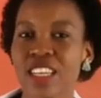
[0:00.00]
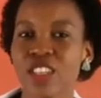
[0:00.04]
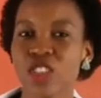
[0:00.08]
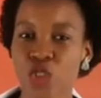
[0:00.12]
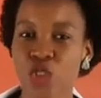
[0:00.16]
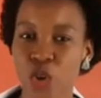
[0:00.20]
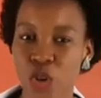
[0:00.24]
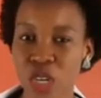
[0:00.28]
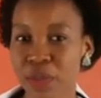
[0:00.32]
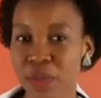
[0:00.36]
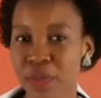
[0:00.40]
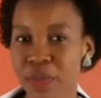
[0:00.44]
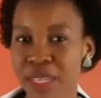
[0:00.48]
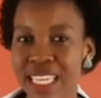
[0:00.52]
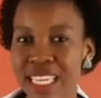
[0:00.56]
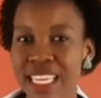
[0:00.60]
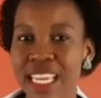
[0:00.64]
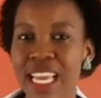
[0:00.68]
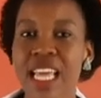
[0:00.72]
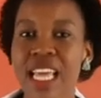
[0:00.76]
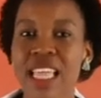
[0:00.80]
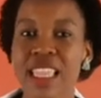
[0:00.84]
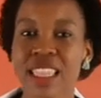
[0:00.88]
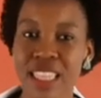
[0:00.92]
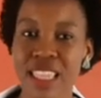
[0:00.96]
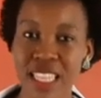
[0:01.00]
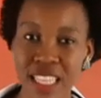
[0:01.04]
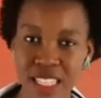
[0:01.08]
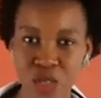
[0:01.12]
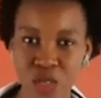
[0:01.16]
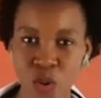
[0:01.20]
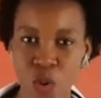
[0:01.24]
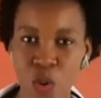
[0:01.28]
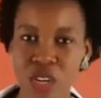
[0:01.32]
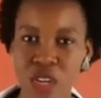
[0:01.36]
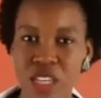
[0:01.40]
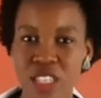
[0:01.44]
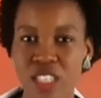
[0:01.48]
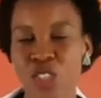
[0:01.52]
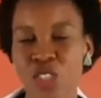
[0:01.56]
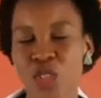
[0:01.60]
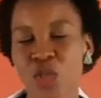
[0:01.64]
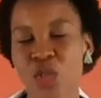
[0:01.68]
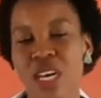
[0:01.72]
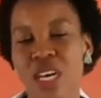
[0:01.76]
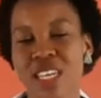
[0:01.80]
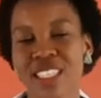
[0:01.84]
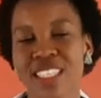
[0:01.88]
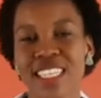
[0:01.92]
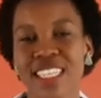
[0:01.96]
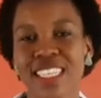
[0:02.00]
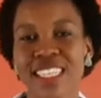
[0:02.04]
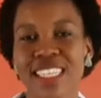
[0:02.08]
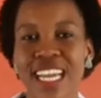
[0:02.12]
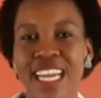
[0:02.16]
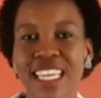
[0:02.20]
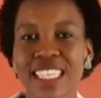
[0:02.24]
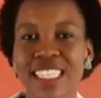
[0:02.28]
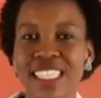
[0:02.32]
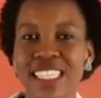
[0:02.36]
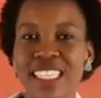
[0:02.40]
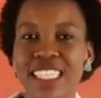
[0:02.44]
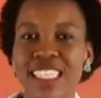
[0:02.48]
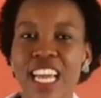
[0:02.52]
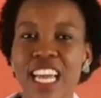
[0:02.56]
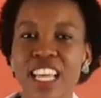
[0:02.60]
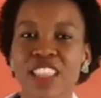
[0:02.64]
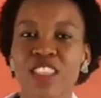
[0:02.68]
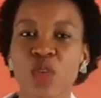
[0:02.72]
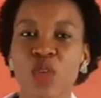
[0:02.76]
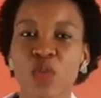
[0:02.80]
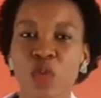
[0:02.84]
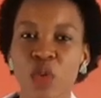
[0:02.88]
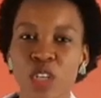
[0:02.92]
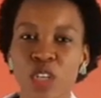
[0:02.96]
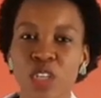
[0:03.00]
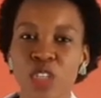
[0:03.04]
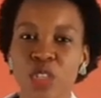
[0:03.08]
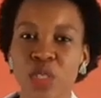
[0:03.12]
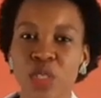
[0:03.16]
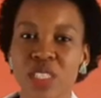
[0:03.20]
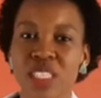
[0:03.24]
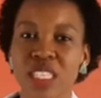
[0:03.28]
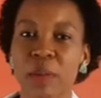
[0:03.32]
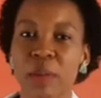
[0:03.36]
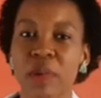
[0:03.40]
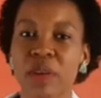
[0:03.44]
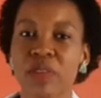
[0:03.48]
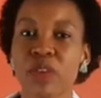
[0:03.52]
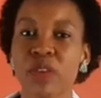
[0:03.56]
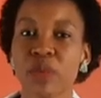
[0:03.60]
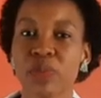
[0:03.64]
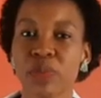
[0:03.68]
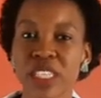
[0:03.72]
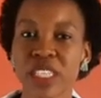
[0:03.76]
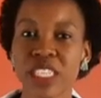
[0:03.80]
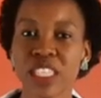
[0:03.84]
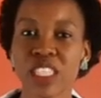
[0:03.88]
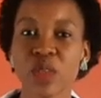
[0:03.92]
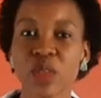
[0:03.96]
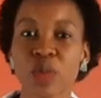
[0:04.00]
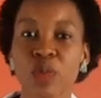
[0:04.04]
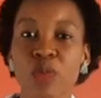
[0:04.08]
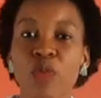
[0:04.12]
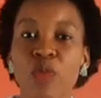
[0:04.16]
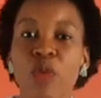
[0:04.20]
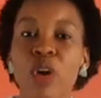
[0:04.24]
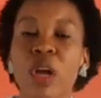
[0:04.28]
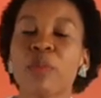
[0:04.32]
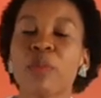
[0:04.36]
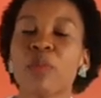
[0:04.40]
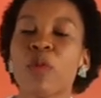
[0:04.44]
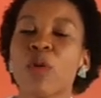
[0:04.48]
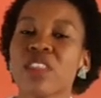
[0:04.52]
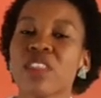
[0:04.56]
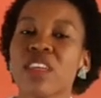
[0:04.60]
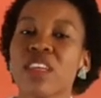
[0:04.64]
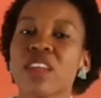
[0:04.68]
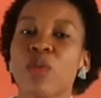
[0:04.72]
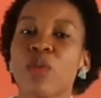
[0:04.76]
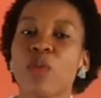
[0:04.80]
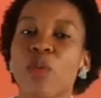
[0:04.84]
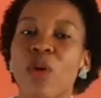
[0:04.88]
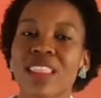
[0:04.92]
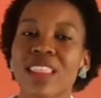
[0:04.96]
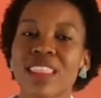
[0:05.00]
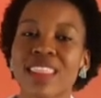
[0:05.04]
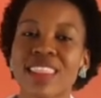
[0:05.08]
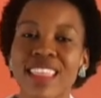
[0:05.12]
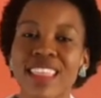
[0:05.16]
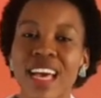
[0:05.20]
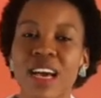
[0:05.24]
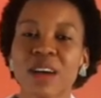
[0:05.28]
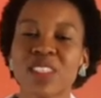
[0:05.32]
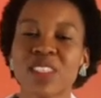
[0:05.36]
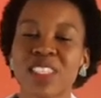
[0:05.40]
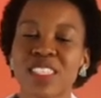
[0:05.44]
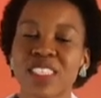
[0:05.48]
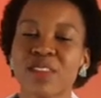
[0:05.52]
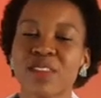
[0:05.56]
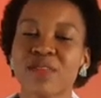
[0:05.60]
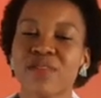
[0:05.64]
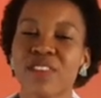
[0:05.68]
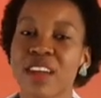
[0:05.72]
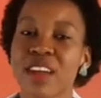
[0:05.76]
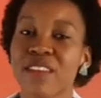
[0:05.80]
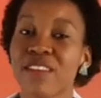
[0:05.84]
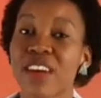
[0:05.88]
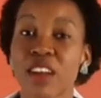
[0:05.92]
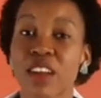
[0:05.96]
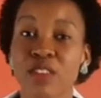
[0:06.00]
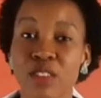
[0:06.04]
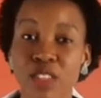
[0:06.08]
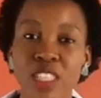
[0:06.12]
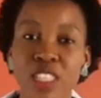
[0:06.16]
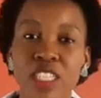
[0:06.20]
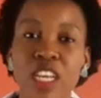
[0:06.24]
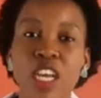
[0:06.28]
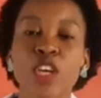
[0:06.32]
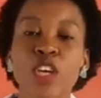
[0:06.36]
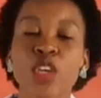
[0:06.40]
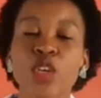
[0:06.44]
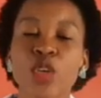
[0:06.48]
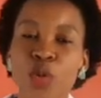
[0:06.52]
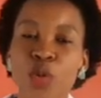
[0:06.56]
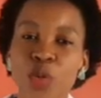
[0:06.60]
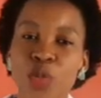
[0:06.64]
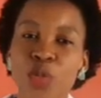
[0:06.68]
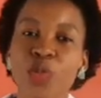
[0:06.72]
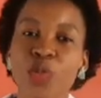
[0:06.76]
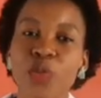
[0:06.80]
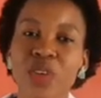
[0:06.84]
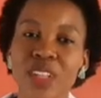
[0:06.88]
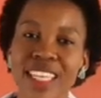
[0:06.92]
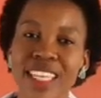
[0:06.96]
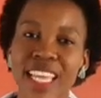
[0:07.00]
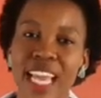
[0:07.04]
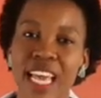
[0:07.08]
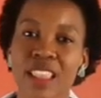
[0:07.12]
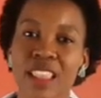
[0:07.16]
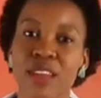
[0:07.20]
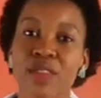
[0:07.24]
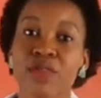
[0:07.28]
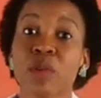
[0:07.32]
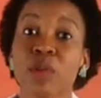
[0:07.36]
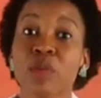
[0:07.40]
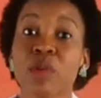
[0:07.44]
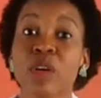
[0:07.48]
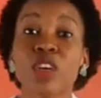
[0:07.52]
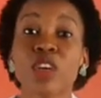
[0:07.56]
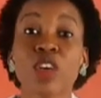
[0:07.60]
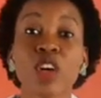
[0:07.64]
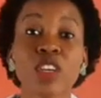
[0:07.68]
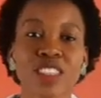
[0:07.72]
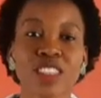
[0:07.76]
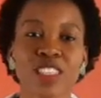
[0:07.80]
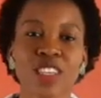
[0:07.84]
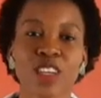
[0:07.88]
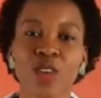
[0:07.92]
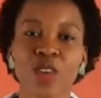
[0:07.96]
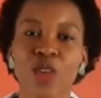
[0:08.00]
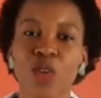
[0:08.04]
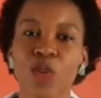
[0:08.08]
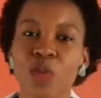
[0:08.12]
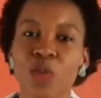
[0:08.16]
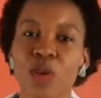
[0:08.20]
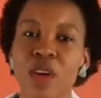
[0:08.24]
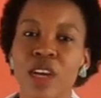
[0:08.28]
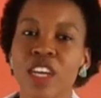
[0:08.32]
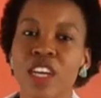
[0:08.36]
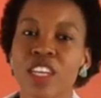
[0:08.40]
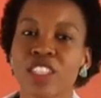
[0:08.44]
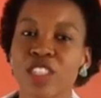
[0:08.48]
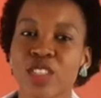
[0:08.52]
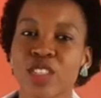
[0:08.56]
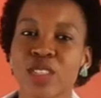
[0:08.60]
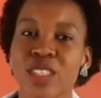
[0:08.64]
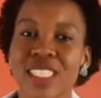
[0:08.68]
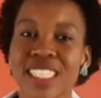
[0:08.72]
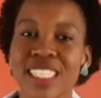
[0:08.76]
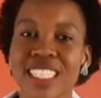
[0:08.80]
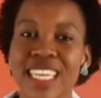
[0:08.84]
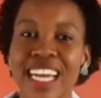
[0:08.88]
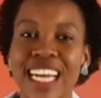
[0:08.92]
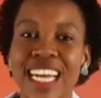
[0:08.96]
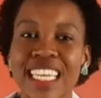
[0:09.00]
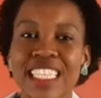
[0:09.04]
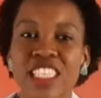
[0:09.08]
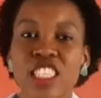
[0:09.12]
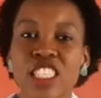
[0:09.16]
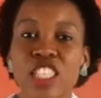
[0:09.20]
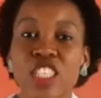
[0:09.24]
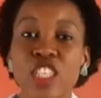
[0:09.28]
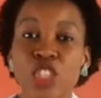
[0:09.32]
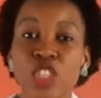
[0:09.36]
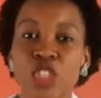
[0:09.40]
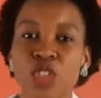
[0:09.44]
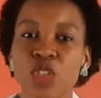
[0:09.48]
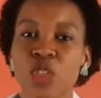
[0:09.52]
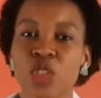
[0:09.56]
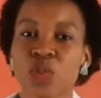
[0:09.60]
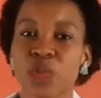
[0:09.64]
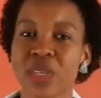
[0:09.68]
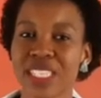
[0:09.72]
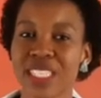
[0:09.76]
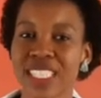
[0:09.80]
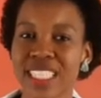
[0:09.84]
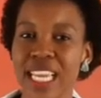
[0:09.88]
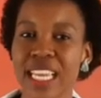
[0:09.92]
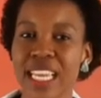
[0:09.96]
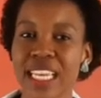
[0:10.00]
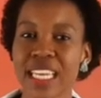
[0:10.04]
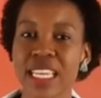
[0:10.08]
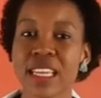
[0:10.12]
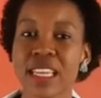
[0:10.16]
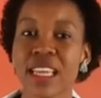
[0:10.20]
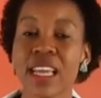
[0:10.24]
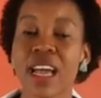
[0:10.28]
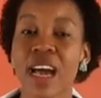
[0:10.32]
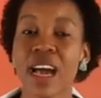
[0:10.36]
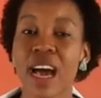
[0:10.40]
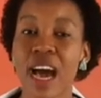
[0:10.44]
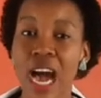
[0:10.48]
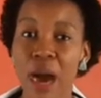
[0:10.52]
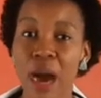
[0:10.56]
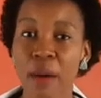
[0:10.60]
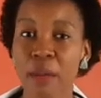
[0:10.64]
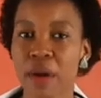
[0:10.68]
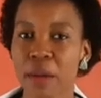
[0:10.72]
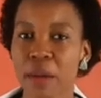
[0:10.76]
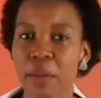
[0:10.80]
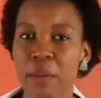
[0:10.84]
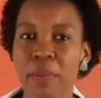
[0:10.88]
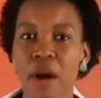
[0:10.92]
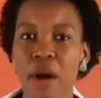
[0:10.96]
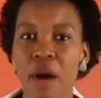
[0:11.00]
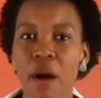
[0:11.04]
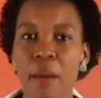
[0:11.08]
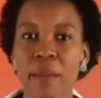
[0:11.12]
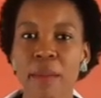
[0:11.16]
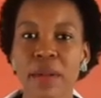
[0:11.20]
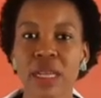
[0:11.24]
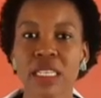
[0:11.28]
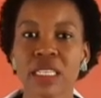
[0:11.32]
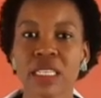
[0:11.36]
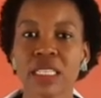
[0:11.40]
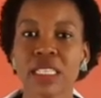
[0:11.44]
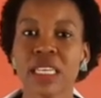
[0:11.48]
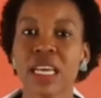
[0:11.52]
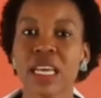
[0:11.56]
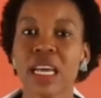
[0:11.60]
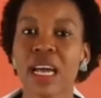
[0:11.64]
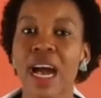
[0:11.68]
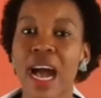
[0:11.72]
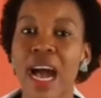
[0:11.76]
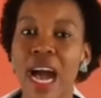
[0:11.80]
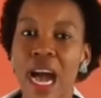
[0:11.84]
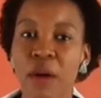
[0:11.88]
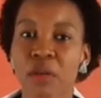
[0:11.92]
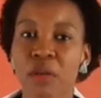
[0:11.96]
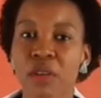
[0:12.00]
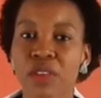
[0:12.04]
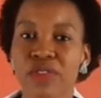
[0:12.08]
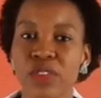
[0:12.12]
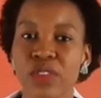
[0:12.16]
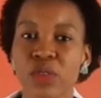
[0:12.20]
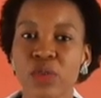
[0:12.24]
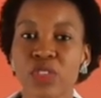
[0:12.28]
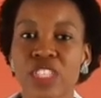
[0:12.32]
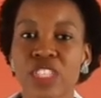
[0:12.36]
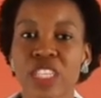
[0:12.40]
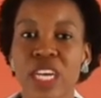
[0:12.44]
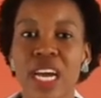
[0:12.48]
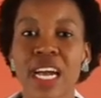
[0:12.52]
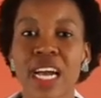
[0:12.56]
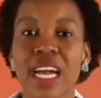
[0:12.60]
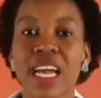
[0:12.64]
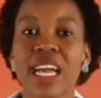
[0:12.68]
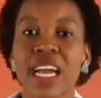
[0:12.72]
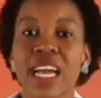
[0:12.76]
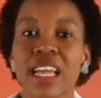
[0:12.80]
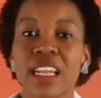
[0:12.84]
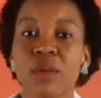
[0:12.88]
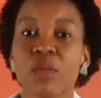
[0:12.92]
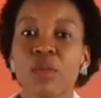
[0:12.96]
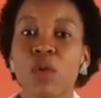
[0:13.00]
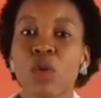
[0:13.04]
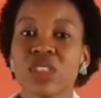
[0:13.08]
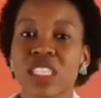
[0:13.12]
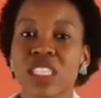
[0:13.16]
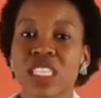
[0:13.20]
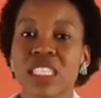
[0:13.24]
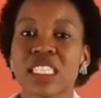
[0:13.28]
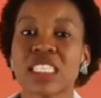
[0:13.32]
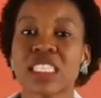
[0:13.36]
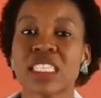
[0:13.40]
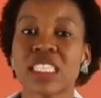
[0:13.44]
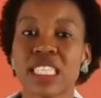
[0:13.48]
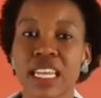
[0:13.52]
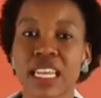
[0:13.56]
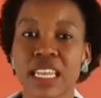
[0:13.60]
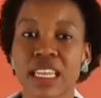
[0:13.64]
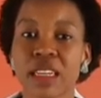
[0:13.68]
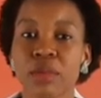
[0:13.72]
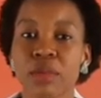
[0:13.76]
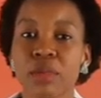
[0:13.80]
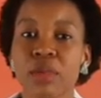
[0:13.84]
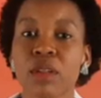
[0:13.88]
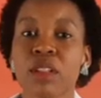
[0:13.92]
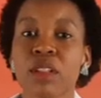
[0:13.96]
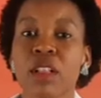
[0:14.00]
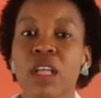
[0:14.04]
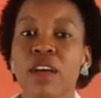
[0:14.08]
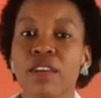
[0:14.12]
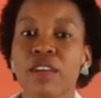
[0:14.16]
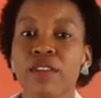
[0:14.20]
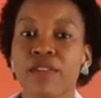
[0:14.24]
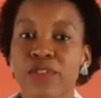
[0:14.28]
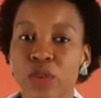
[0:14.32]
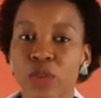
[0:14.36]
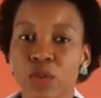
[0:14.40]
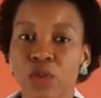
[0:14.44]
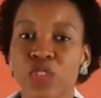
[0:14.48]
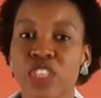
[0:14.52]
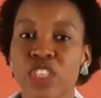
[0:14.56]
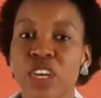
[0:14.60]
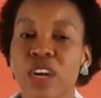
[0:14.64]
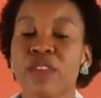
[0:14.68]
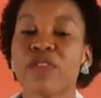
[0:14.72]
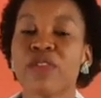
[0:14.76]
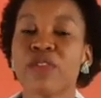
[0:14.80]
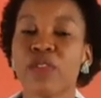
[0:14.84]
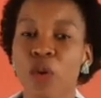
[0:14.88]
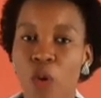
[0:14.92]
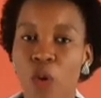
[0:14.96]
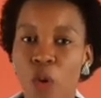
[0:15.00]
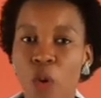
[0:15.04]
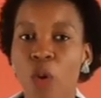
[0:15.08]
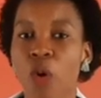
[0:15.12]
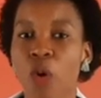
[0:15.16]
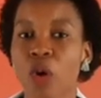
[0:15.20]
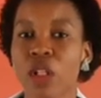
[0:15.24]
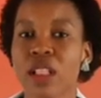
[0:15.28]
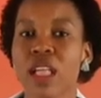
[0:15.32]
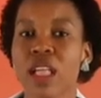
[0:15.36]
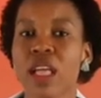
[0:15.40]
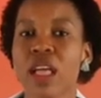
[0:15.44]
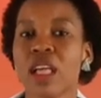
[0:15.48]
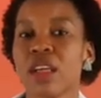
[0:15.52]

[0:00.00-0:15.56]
Join me this August 2019 at the World Youth Summit for Peace, where more than 1,500 youth will gather from across the globe to discuss issues pertaining our empowerment, our future, and a more sustainable future for all,